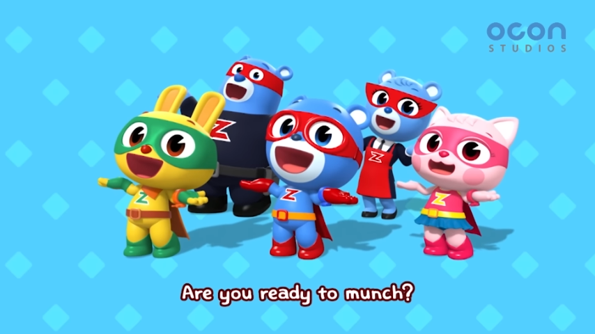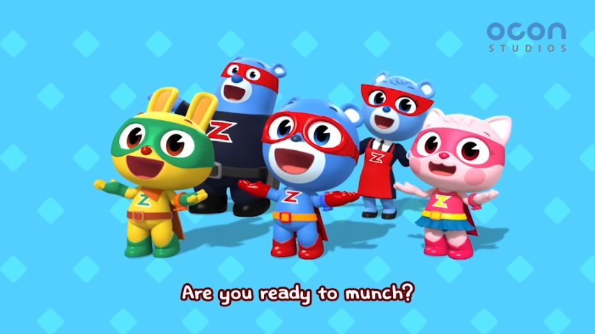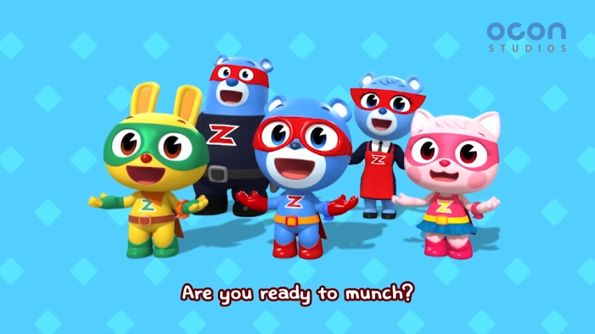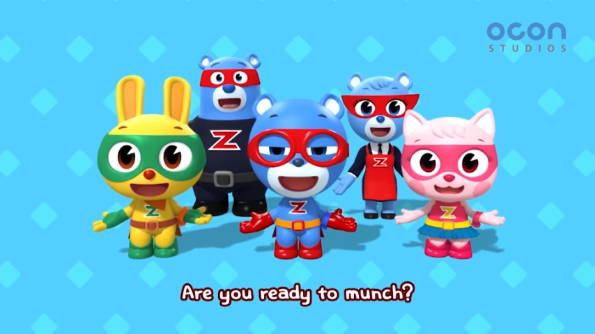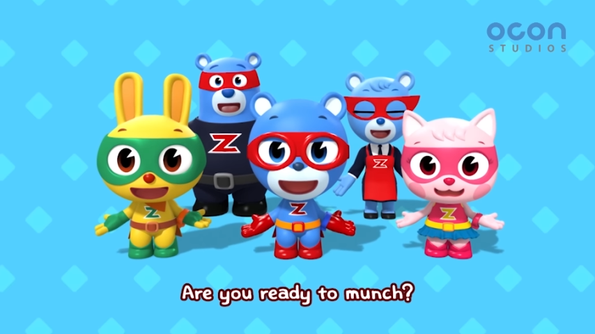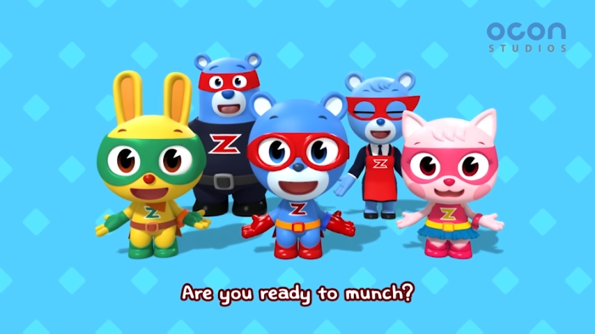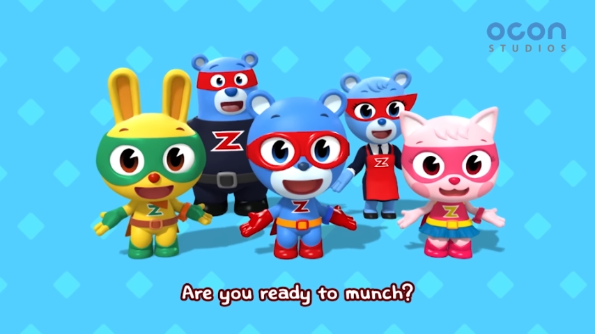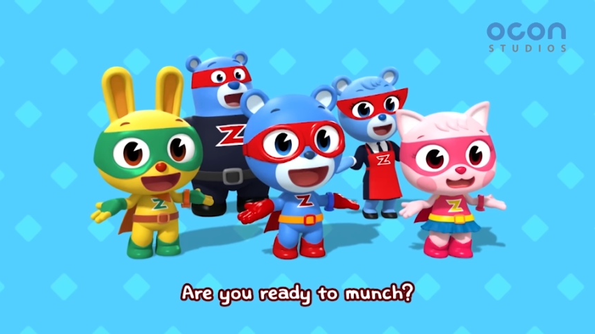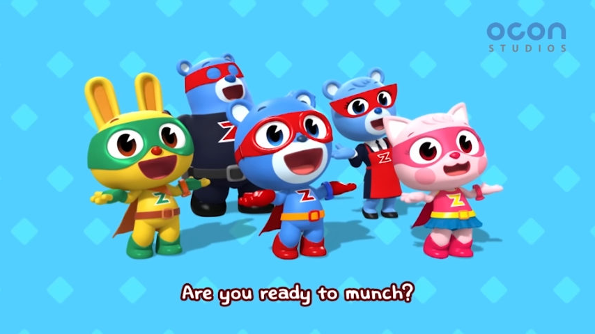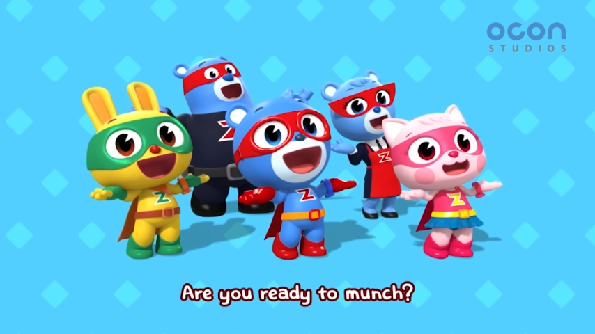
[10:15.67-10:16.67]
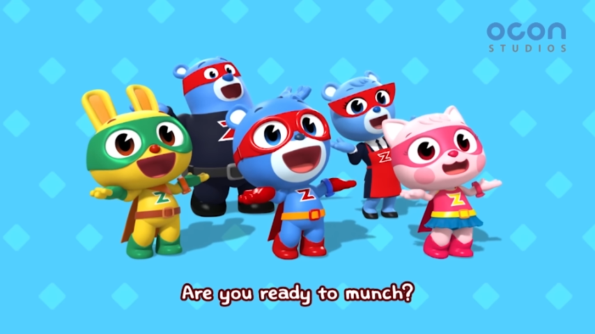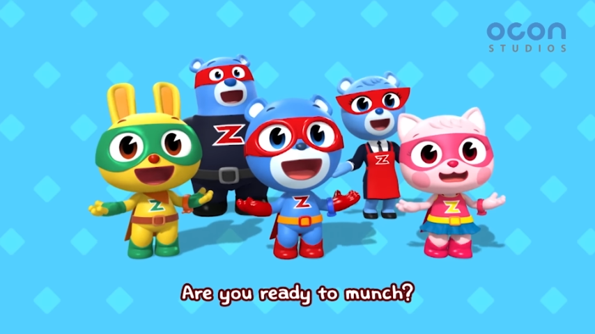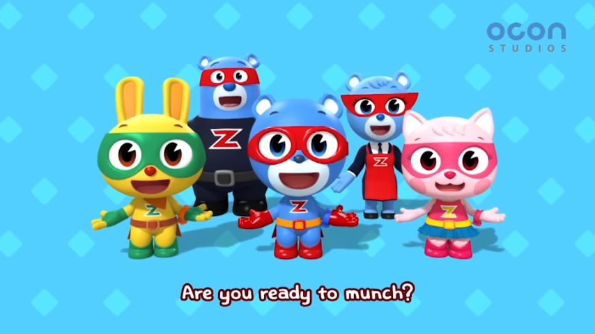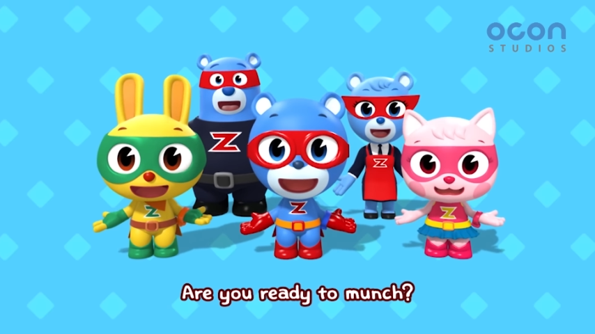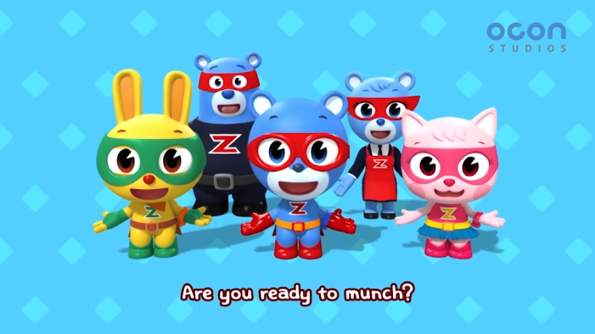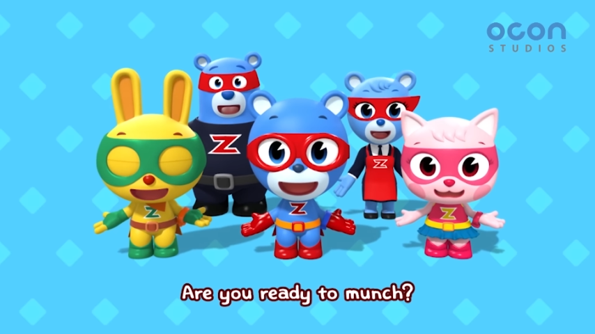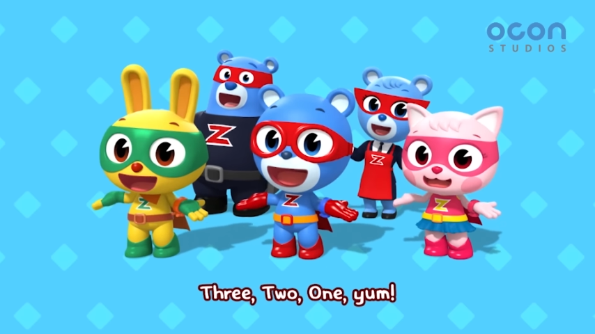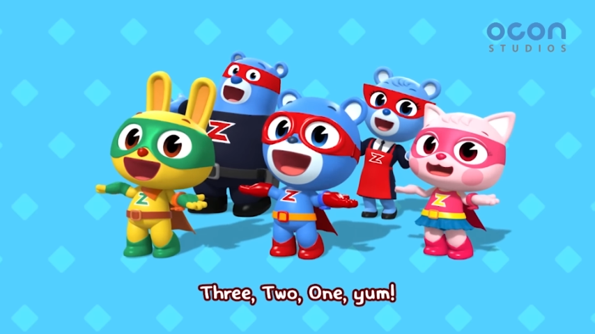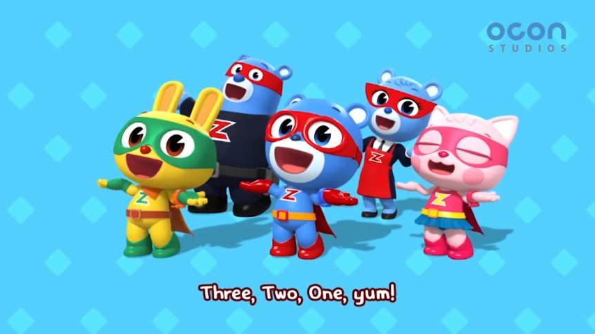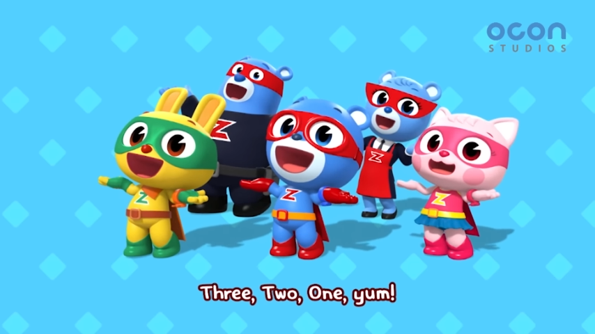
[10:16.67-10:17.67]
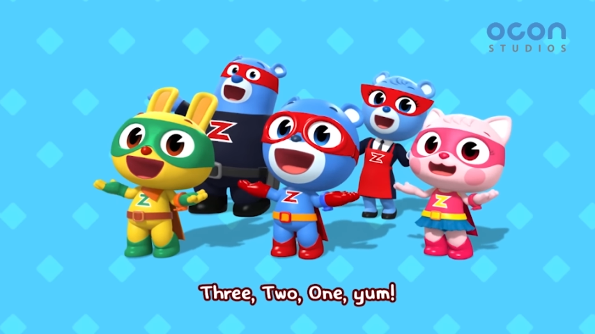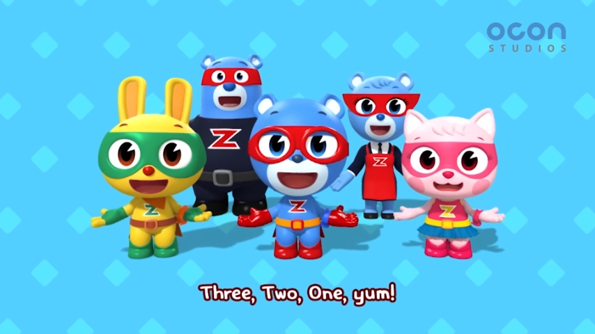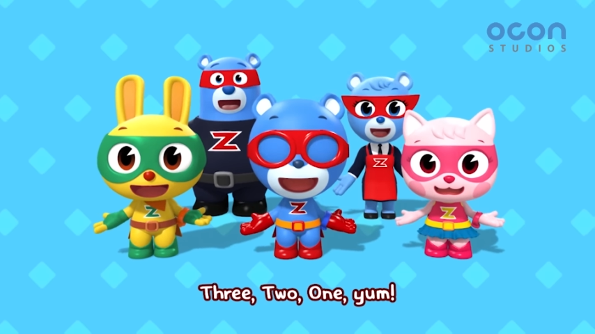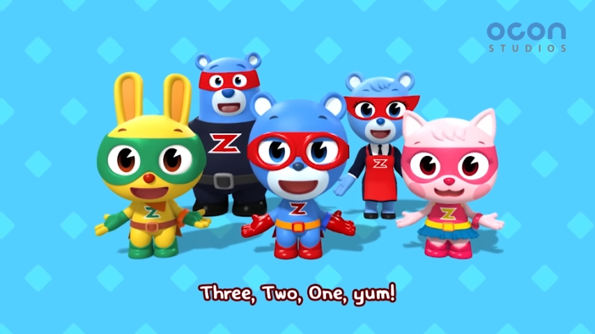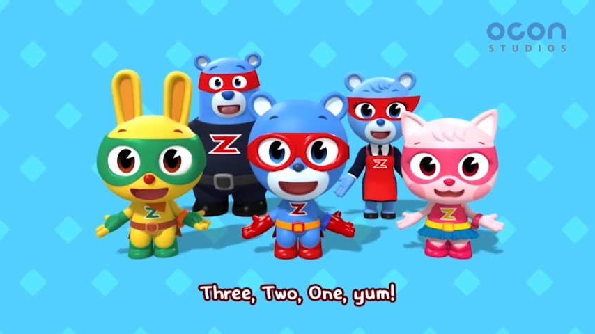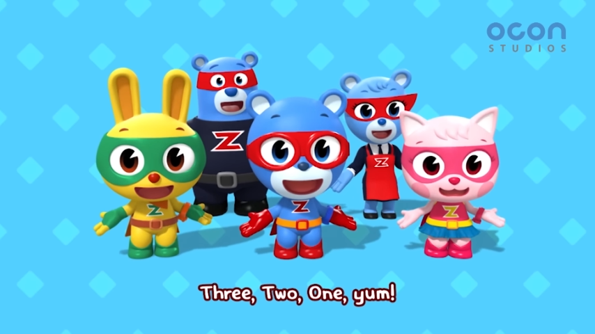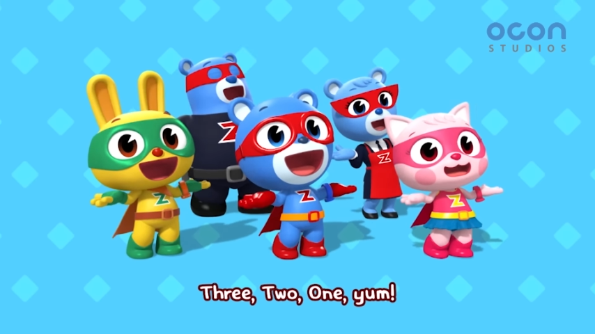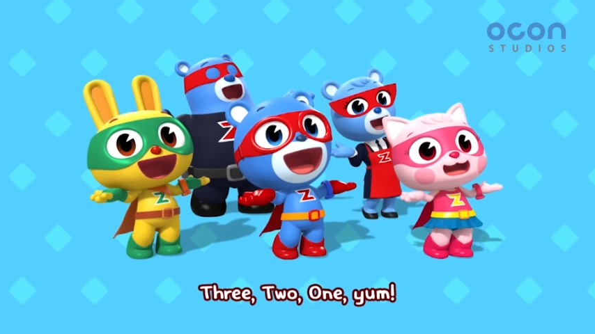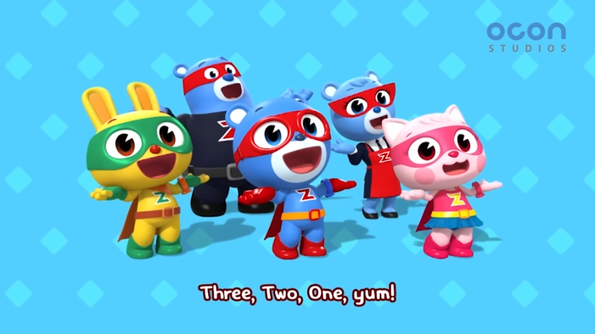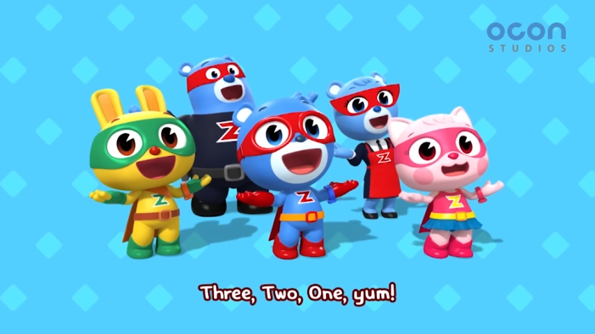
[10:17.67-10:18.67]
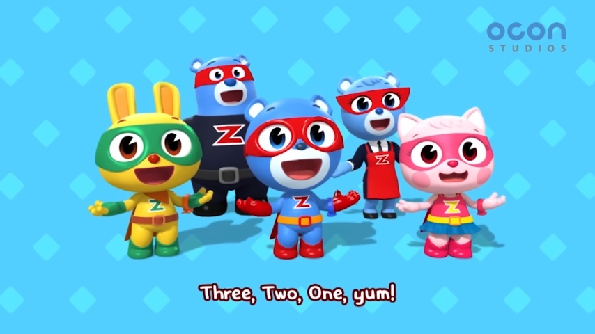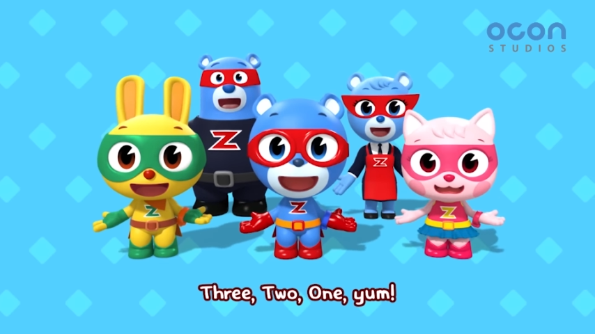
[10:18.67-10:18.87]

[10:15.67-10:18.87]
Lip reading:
(no speaker visible)